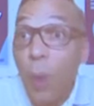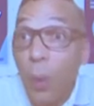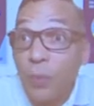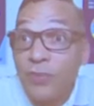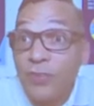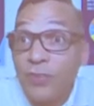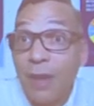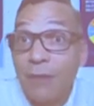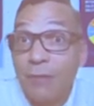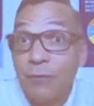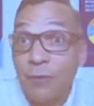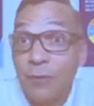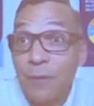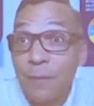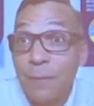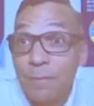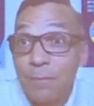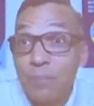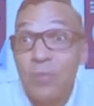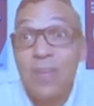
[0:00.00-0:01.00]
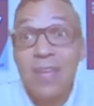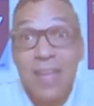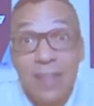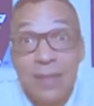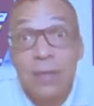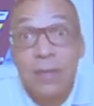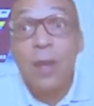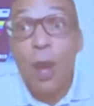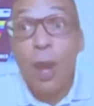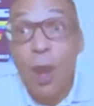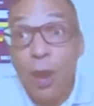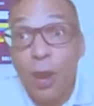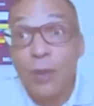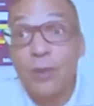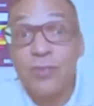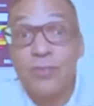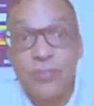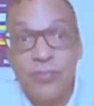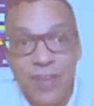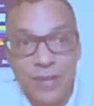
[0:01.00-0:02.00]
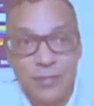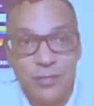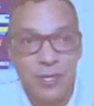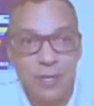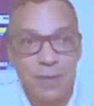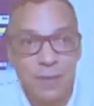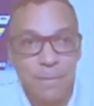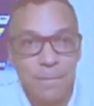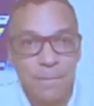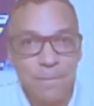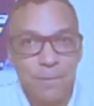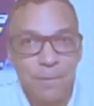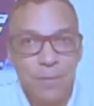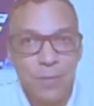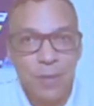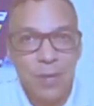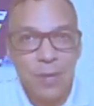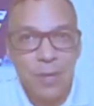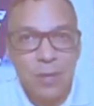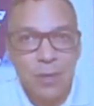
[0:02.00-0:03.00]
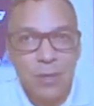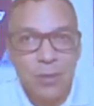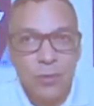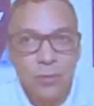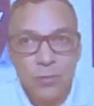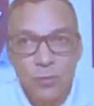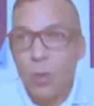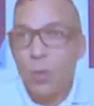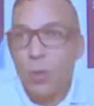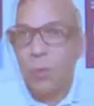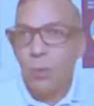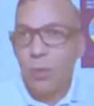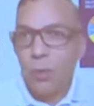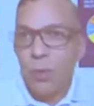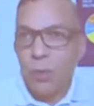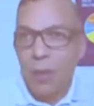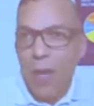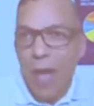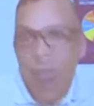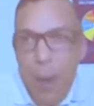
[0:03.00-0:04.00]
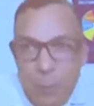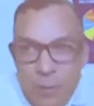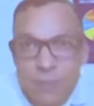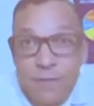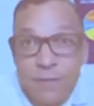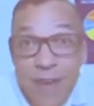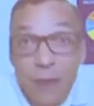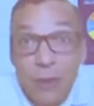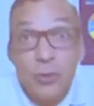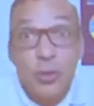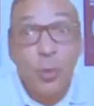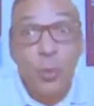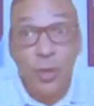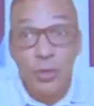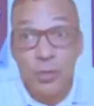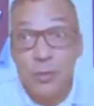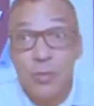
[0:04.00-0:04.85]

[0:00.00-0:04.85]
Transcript: was covered in our session. So how much value are you